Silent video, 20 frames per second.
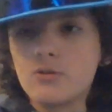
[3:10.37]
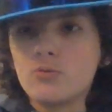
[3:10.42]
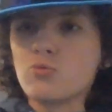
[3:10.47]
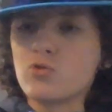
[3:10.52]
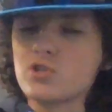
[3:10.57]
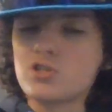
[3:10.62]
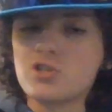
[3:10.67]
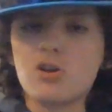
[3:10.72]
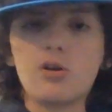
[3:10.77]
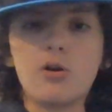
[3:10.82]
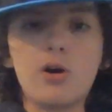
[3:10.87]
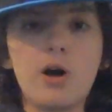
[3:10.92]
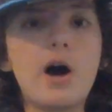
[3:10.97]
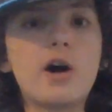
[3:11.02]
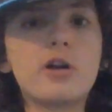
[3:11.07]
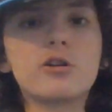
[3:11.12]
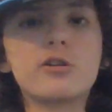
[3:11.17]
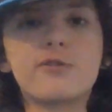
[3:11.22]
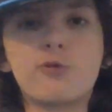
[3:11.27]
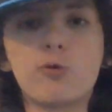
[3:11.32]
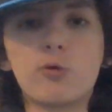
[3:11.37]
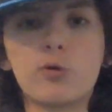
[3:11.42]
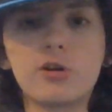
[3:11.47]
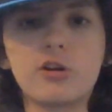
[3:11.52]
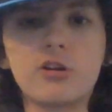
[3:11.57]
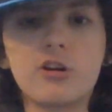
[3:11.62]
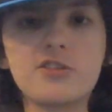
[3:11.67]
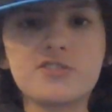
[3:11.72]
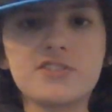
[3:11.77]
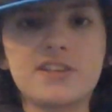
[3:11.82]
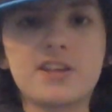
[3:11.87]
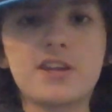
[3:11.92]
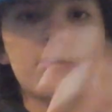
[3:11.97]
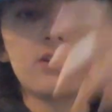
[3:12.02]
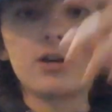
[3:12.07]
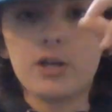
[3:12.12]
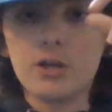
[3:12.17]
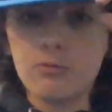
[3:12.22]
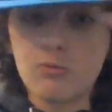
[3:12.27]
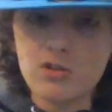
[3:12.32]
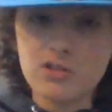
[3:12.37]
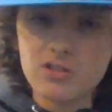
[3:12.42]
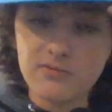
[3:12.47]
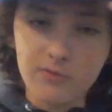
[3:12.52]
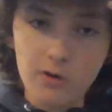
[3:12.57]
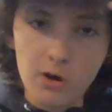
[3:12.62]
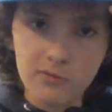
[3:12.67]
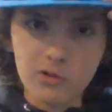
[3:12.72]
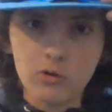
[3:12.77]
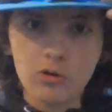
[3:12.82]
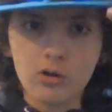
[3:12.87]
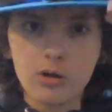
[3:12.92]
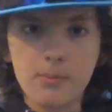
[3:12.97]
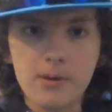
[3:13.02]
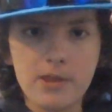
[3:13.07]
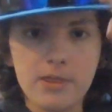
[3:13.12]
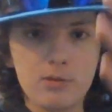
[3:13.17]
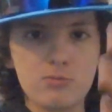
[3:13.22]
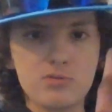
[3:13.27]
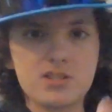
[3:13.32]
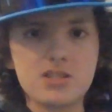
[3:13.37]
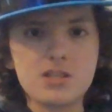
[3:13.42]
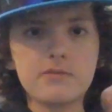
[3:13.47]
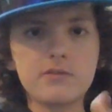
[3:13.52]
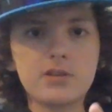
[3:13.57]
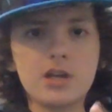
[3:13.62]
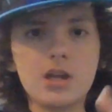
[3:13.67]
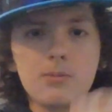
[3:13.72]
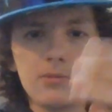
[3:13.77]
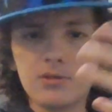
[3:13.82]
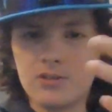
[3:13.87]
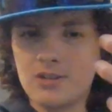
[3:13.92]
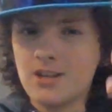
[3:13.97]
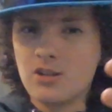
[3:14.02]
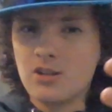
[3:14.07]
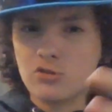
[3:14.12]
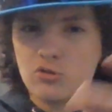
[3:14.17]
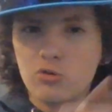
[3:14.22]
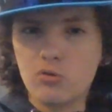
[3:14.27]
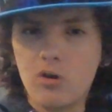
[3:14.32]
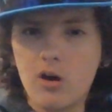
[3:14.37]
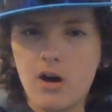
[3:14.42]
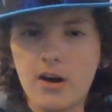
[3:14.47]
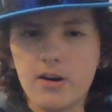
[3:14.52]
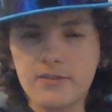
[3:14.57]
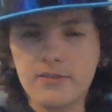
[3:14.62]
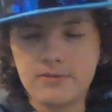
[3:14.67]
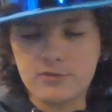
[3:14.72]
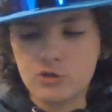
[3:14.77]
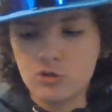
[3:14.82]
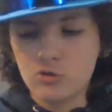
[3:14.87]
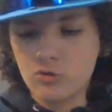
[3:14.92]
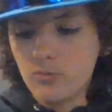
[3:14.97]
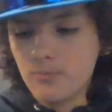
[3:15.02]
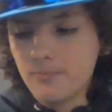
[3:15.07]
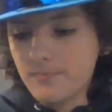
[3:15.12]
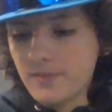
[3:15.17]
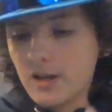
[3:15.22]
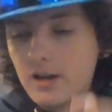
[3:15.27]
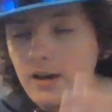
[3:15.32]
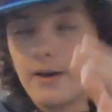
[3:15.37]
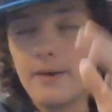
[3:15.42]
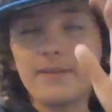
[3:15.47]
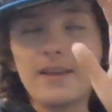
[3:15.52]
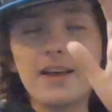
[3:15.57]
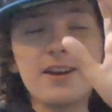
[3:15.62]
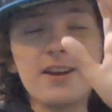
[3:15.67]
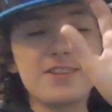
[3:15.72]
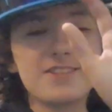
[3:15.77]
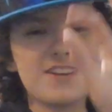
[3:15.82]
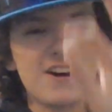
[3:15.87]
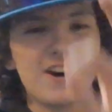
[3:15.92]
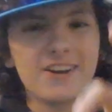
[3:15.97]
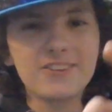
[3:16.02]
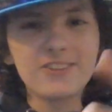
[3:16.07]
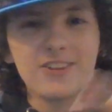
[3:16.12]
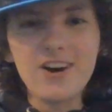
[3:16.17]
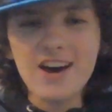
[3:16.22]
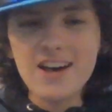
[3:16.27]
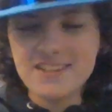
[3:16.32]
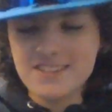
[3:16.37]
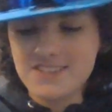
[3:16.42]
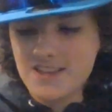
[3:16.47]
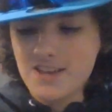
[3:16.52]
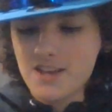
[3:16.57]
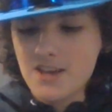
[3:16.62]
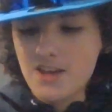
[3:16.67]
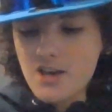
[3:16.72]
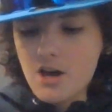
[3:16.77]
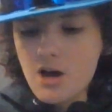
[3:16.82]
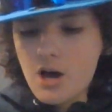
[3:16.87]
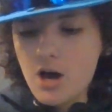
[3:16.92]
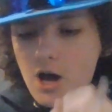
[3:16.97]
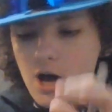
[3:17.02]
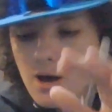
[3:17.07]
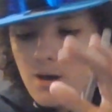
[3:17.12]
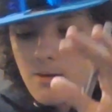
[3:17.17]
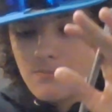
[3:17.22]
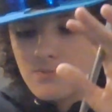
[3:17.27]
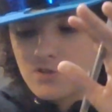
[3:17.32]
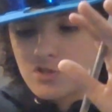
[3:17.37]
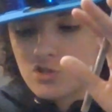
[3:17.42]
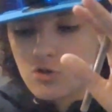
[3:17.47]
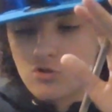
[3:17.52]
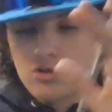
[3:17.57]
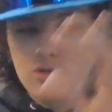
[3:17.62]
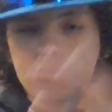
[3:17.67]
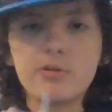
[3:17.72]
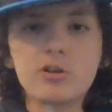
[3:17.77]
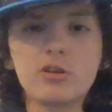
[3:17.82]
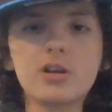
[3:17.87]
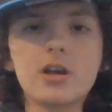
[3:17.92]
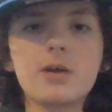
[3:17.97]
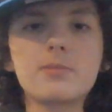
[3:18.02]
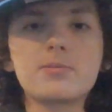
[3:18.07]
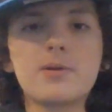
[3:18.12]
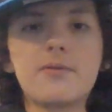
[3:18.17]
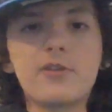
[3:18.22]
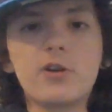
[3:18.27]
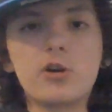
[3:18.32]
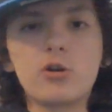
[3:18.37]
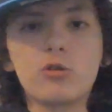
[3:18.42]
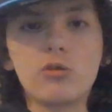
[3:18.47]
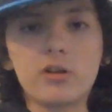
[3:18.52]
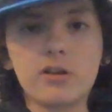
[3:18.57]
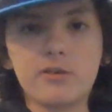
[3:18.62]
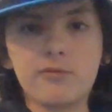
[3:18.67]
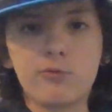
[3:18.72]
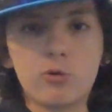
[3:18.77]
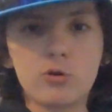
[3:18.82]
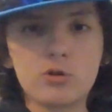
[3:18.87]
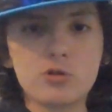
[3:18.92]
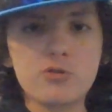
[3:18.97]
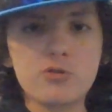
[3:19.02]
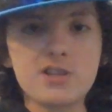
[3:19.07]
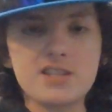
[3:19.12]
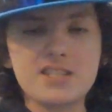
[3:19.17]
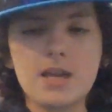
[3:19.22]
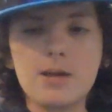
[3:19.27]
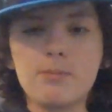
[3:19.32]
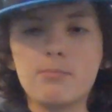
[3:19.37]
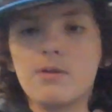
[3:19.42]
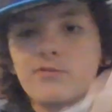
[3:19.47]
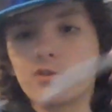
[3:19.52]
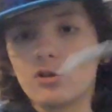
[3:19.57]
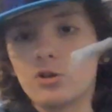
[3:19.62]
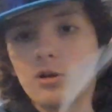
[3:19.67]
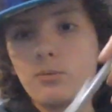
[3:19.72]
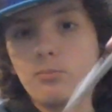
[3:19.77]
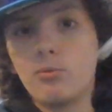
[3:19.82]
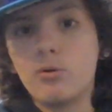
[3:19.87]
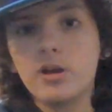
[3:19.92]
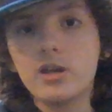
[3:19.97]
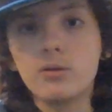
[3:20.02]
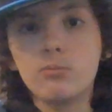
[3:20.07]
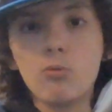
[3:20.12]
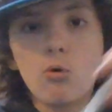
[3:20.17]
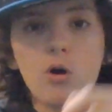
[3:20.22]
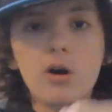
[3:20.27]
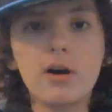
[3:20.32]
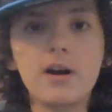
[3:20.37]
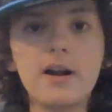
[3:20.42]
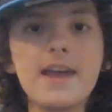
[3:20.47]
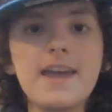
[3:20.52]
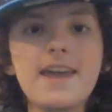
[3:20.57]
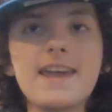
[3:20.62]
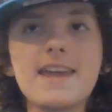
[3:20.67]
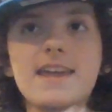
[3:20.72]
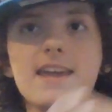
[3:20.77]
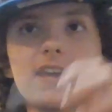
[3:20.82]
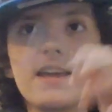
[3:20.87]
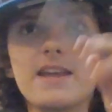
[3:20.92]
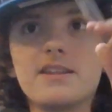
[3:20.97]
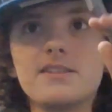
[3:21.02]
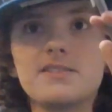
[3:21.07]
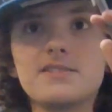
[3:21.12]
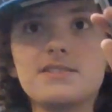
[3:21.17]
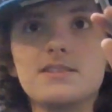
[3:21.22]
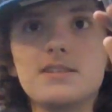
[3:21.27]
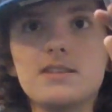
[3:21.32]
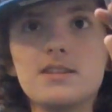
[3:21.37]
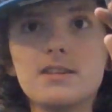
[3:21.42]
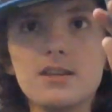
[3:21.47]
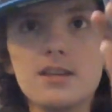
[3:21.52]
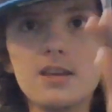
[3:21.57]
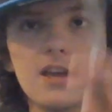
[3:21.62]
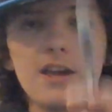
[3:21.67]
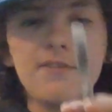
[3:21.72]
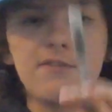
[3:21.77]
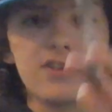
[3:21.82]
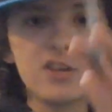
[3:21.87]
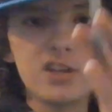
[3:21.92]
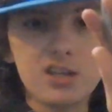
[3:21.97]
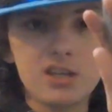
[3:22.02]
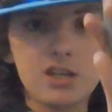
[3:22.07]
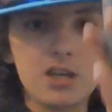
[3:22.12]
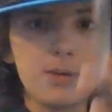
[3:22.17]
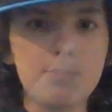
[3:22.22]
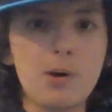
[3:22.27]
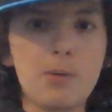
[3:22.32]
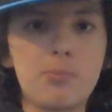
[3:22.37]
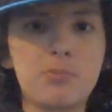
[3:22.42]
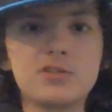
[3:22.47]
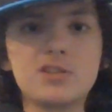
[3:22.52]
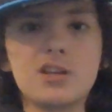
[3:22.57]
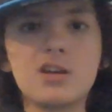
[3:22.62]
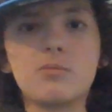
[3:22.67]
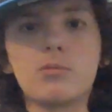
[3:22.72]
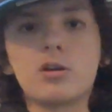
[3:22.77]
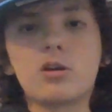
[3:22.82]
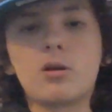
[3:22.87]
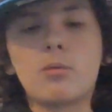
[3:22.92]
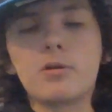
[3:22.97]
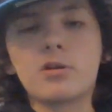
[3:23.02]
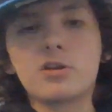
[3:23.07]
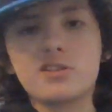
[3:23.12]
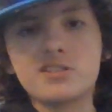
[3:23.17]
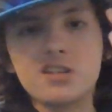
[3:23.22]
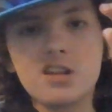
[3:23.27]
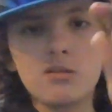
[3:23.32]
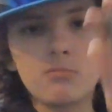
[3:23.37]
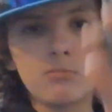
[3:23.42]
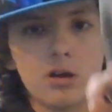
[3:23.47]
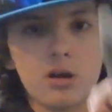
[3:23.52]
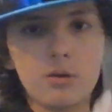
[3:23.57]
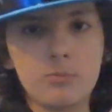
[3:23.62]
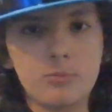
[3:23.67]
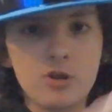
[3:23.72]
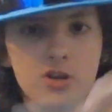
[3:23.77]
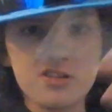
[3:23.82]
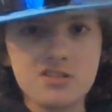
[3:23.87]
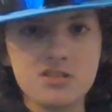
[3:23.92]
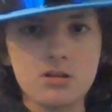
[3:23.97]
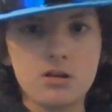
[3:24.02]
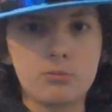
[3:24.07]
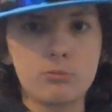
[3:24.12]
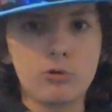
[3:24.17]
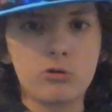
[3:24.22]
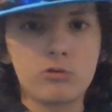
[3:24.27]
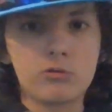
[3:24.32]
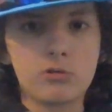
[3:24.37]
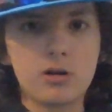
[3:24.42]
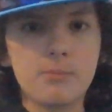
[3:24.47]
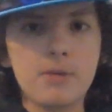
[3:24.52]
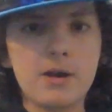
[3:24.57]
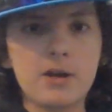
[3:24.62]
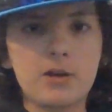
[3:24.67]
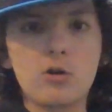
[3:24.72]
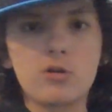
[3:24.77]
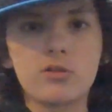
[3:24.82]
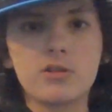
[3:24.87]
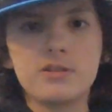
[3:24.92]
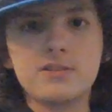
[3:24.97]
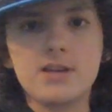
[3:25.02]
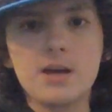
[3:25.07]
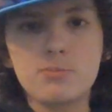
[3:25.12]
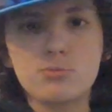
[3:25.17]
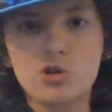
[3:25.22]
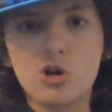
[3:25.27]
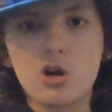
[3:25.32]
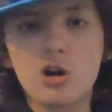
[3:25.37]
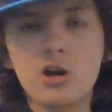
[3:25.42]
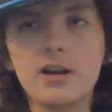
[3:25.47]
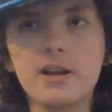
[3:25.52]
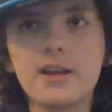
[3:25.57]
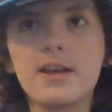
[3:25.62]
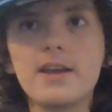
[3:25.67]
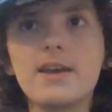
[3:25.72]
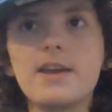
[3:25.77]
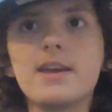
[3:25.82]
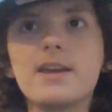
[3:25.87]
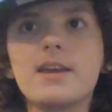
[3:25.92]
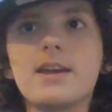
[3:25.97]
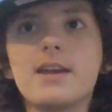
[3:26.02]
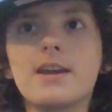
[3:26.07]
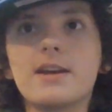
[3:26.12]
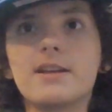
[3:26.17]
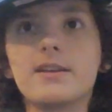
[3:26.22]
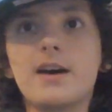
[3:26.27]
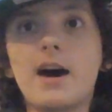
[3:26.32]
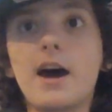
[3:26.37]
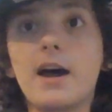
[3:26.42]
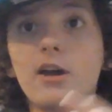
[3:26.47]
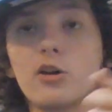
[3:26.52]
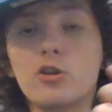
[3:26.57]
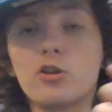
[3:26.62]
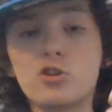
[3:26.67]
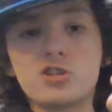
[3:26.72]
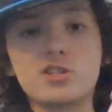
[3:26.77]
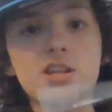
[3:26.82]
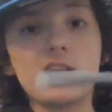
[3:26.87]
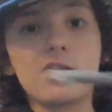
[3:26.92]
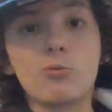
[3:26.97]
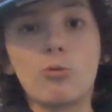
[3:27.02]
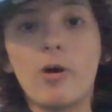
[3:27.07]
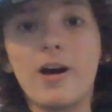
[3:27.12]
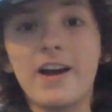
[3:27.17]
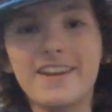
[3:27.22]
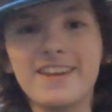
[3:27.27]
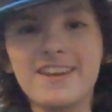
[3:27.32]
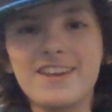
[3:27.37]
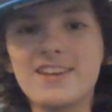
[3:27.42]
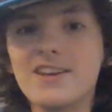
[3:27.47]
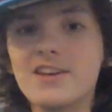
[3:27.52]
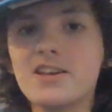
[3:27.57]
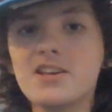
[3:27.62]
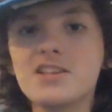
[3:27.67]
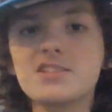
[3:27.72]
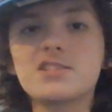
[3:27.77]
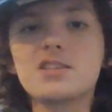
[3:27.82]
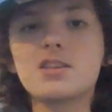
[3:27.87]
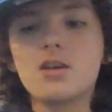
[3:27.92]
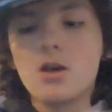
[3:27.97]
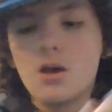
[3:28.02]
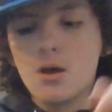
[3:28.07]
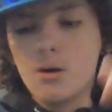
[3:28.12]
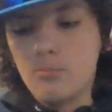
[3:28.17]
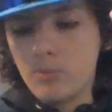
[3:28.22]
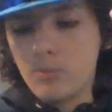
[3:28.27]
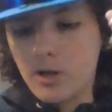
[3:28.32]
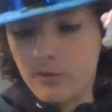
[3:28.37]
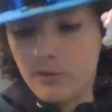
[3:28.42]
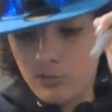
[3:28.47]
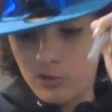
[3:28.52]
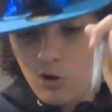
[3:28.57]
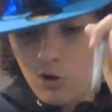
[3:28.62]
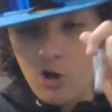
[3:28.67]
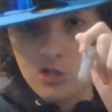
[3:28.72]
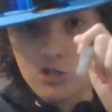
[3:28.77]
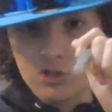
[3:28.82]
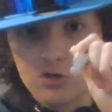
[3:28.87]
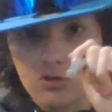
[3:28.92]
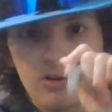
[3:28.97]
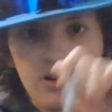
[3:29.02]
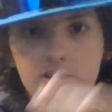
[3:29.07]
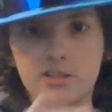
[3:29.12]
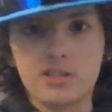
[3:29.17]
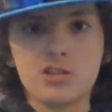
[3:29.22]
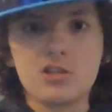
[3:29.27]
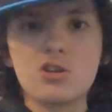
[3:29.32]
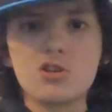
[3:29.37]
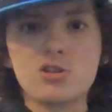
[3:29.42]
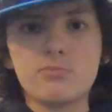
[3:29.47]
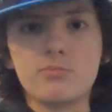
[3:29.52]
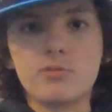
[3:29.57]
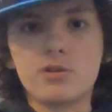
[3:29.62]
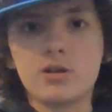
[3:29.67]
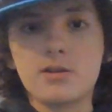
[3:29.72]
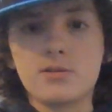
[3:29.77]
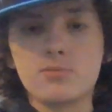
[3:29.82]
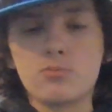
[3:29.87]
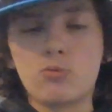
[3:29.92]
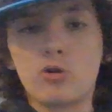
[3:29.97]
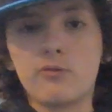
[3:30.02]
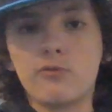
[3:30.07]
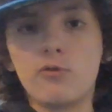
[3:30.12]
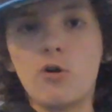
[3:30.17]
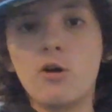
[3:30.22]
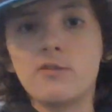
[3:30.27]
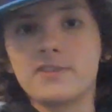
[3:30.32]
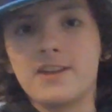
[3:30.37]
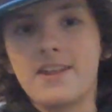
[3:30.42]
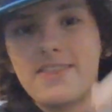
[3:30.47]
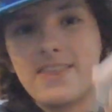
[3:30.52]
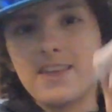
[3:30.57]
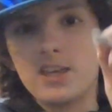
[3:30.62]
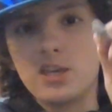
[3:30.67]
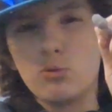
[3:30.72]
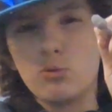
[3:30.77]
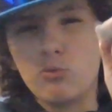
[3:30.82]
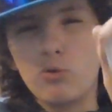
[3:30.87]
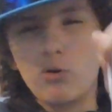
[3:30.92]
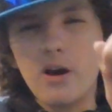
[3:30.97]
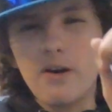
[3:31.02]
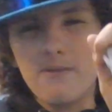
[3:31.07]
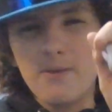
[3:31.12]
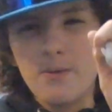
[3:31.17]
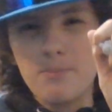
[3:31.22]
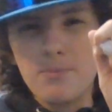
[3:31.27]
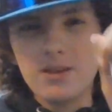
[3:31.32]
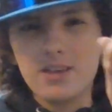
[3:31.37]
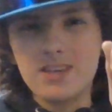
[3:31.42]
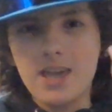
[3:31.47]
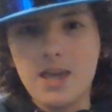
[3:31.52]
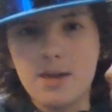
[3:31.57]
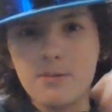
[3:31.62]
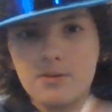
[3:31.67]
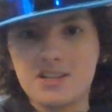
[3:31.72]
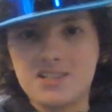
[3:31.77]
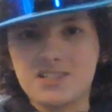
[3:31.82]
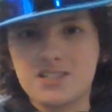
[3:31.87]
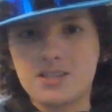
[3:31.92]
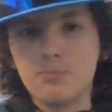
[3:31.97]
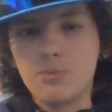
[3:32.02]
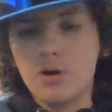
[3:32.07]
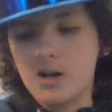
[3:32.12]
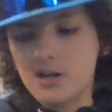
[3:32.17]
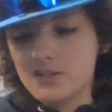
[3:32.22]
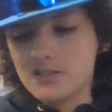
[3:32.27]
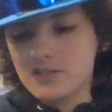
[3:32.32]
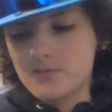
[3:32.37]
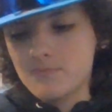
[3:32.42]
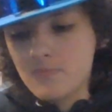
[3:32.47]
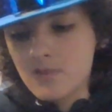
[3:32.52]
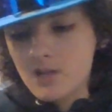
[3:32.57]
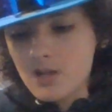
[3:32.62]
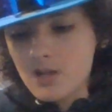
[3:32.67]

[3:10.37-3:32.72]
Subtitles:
Was under 4 yards a carry. He was involved a little bit in the receiving game, but not a ton lot. So Jahmyr Gibbs, I'm very looking forward to this game if they're going to play him more, and if he can keep up with David Montgomery, because David Montgomery is the number 1 running back on the depth chart, and I understand why he is, but I would also like to get Jahmyr Gibbs more involved, and I think he will have a big game against the Bucs.